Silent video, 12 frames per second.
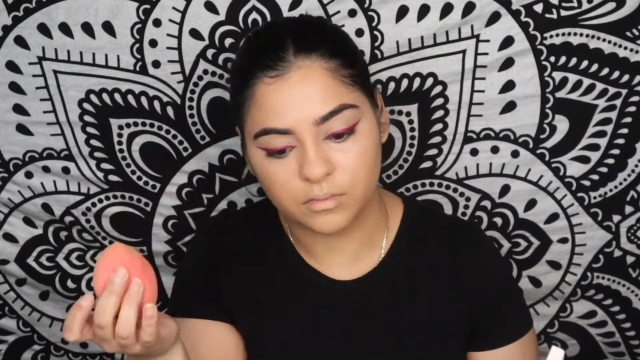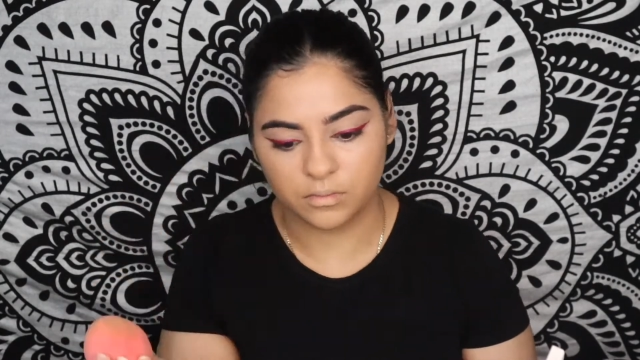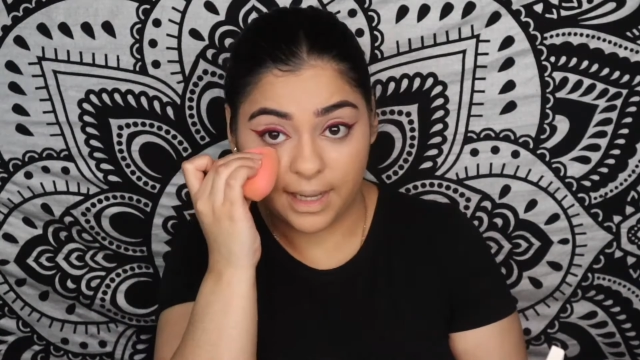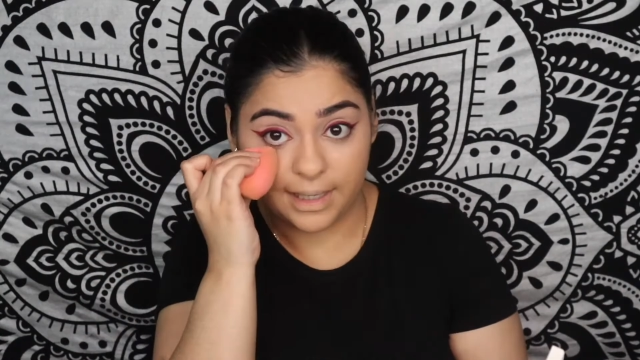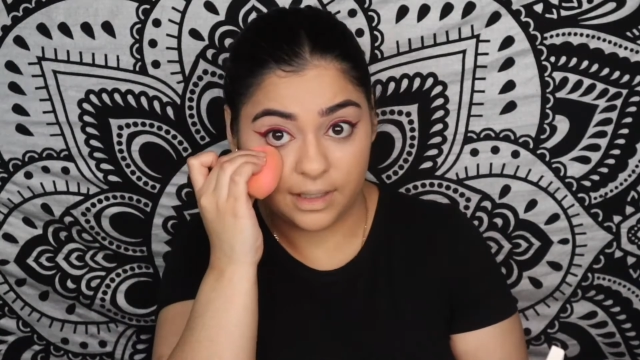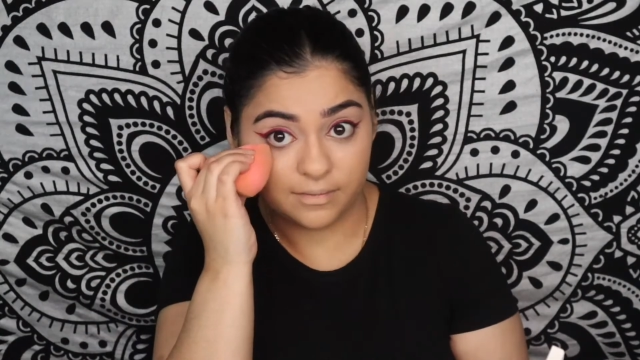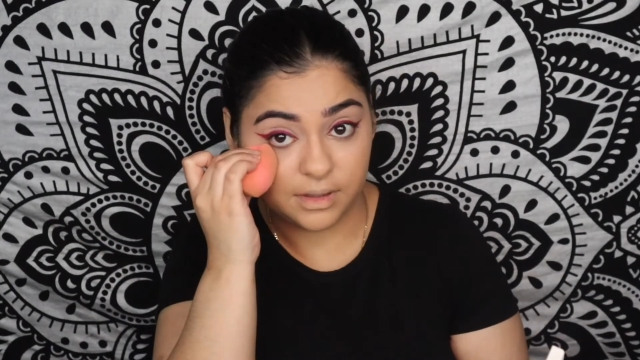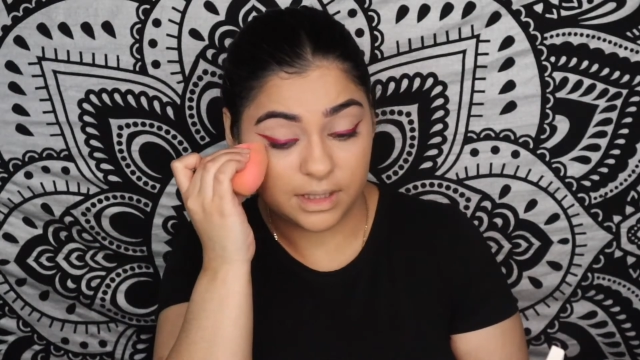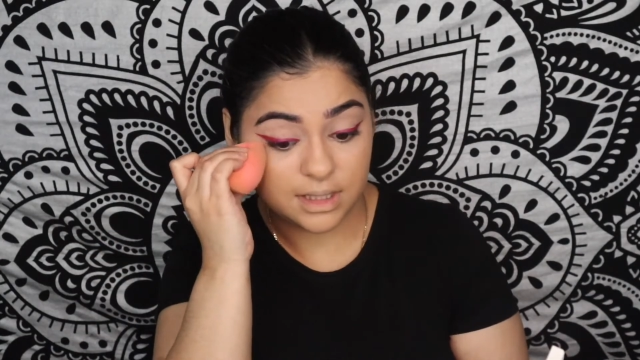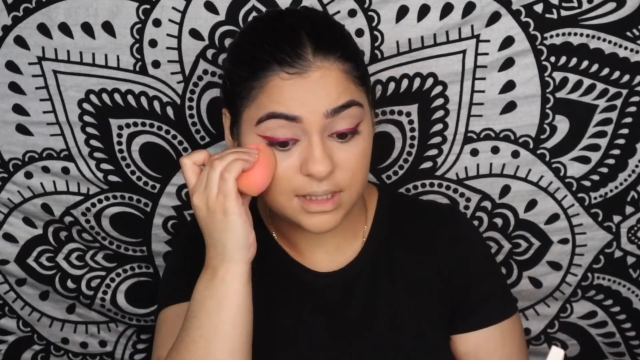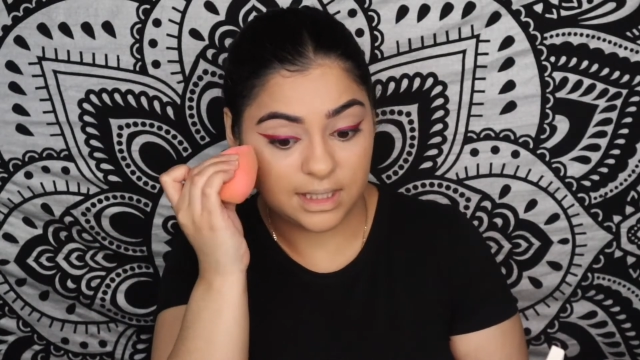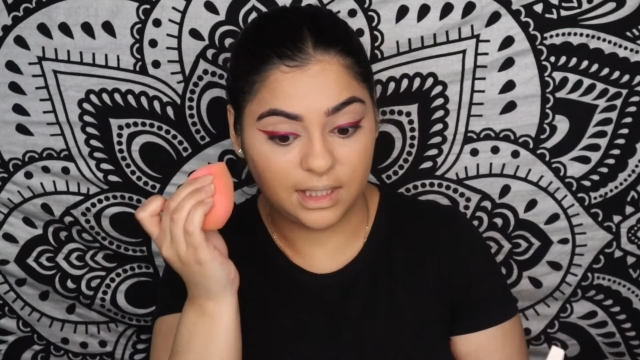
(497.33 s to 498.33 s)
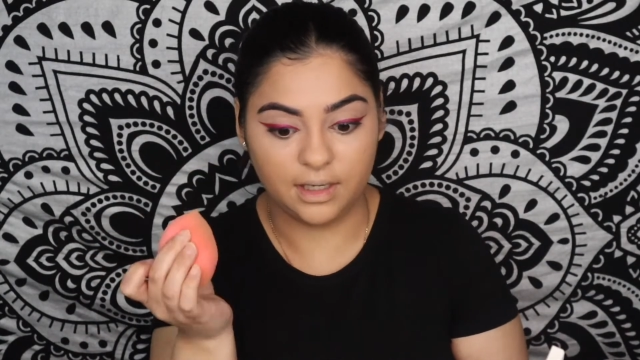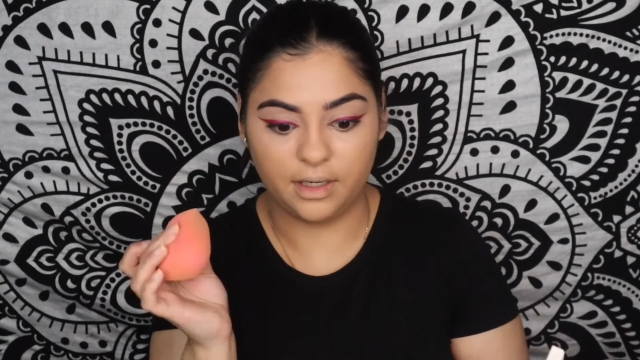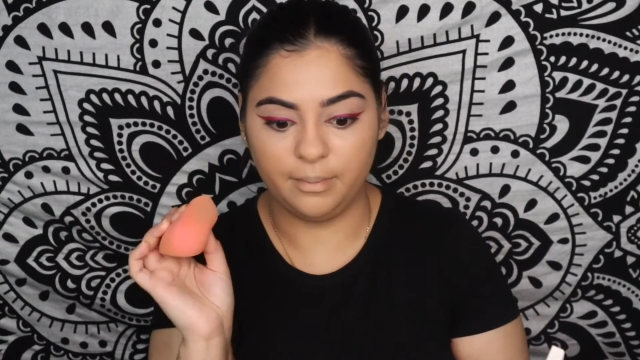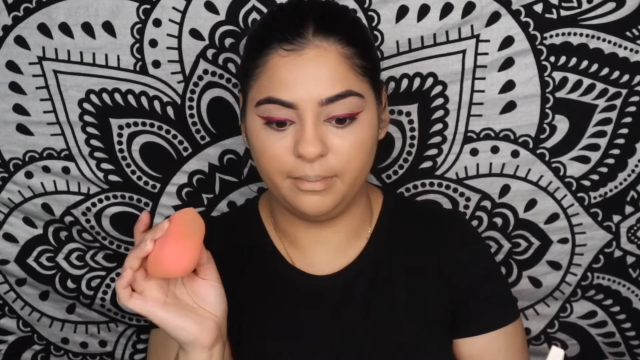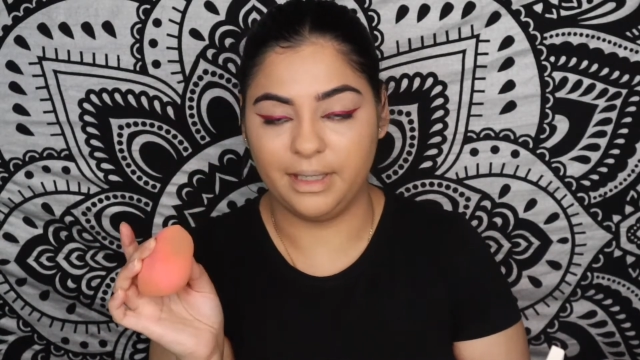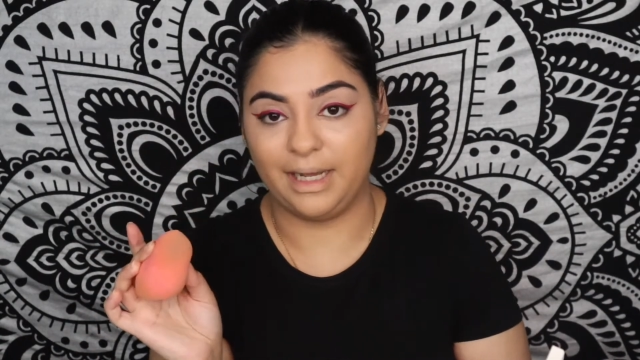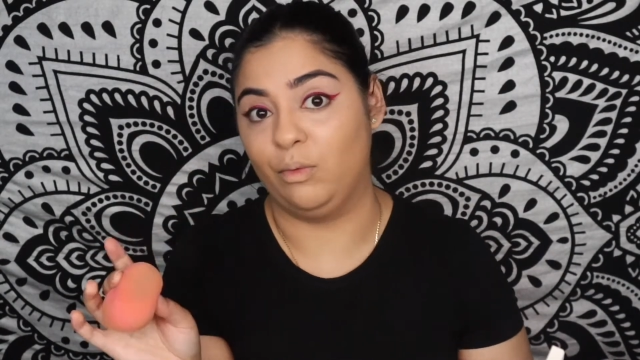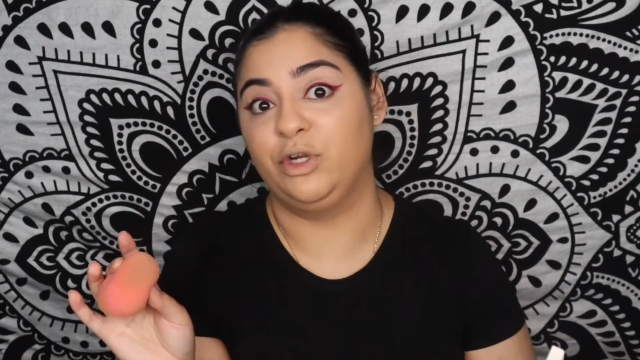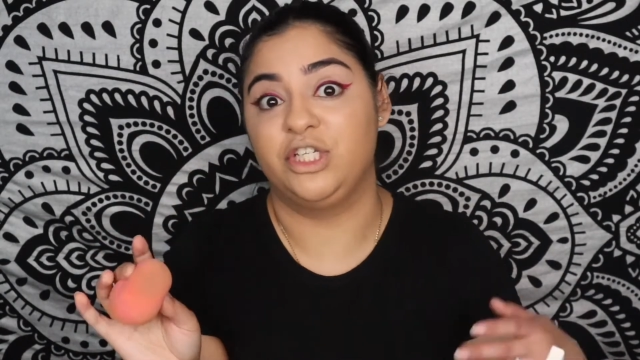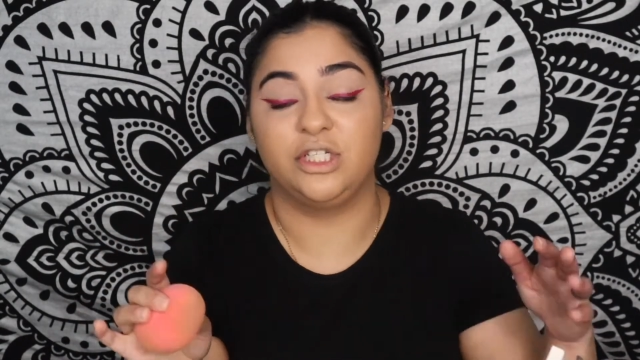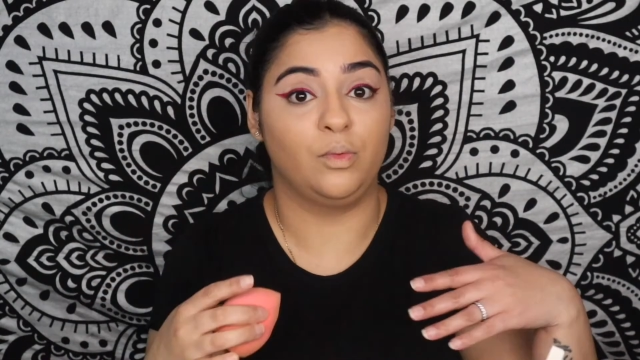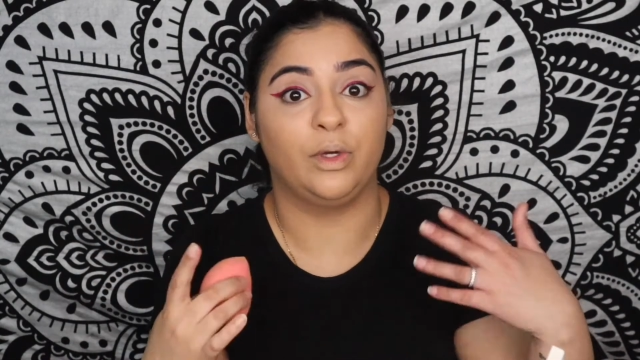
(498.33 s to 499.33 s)
I love the concealer, but I
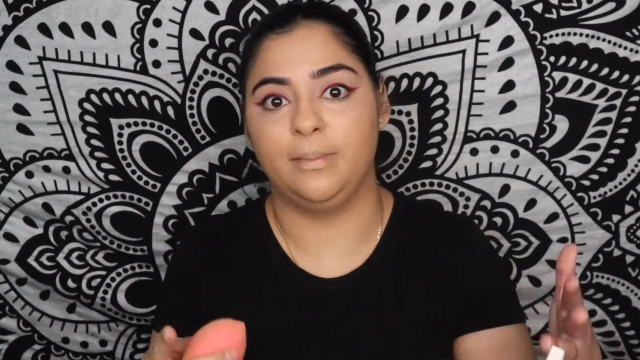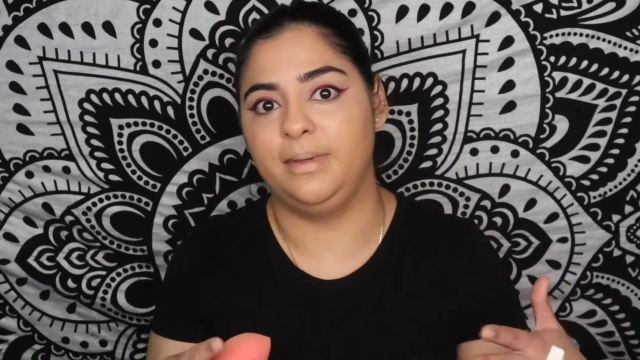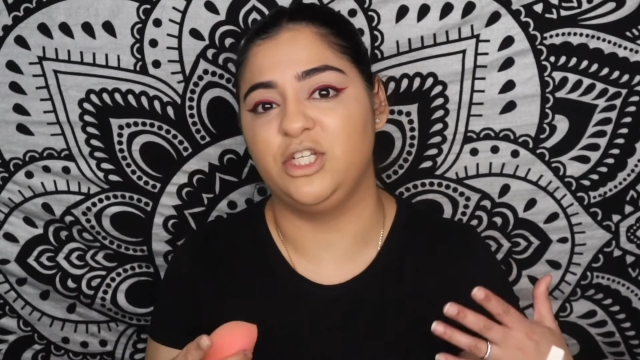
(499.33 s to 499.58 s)
just want to be